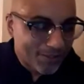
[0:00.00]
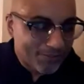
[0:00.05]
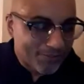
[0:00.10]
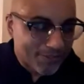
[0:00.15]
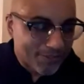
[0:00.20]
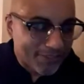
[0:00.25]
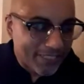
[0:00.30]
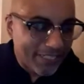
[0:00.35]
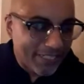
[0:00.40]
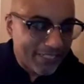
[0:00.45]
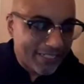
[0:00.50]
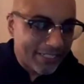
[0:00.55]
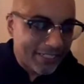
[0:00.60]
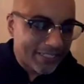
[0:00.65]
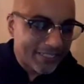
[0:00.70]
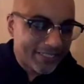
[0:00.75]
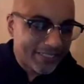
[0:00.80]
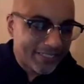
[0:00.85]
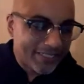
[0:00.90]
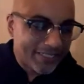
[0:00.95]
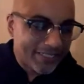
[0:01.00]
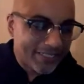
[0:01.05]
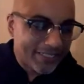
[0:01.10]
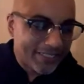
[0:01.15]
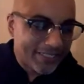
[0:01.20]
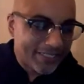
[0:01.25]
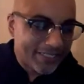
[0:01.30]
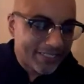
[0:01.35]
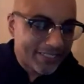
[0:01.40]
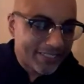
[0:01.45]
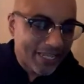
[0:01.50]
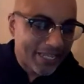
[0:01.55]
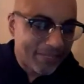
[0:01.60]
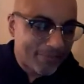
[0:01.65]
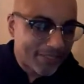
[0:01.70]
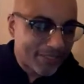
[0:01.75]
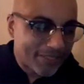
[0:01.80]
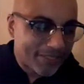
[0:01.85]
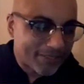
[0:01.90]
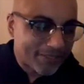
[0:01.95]
Fertitta Entertainment,
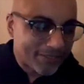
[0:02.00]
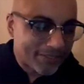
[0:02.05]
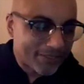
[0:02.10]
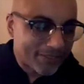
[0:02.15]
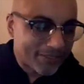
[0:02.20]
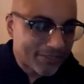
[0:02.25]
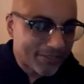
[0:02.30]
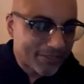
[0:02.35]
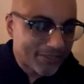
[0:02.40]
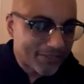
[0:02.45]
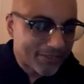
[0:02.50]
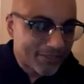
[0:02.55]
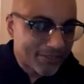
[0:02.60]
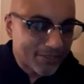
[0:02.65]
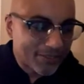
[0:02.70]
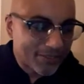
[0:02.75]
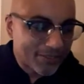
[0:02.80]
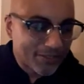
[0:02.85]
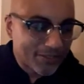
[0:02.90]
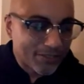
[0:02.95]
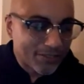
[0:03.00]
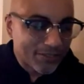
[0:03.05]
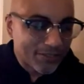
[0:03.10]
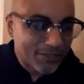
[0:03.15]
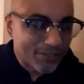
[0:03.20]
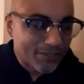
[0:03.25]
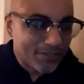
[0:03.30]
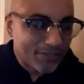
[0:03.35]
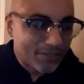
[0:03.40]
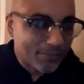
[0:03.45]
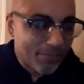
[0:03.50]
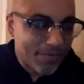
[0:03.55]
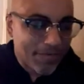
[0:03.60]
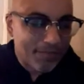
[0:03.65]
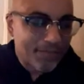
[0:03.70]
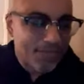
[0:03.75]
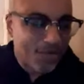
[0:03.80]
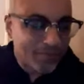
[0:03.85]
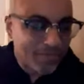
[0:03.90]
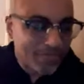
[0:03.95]
the parent company of
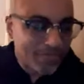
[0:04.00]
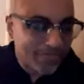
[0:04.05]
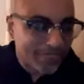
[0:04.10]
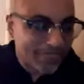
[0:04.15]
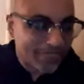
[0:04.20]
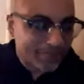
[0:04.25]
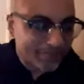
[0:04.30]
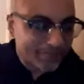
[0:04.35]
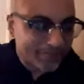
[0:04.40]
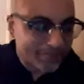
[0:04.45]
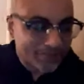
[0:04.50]
Gold Nugget.